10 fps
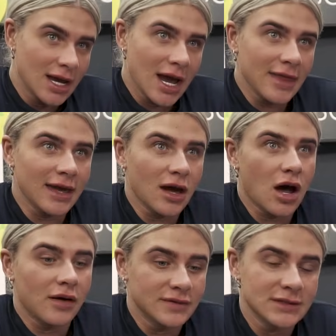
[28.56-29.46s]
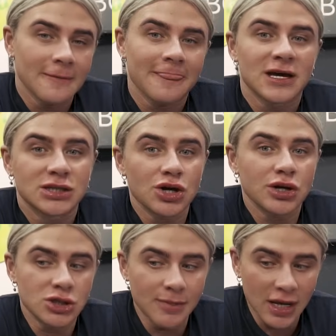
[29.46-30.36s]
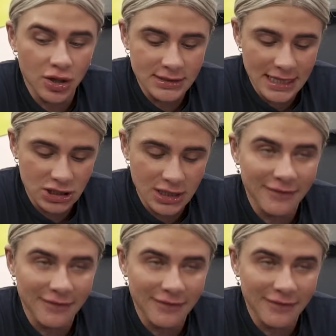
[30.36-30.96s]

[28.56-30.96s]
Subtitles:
and then calves. So it should be a good session.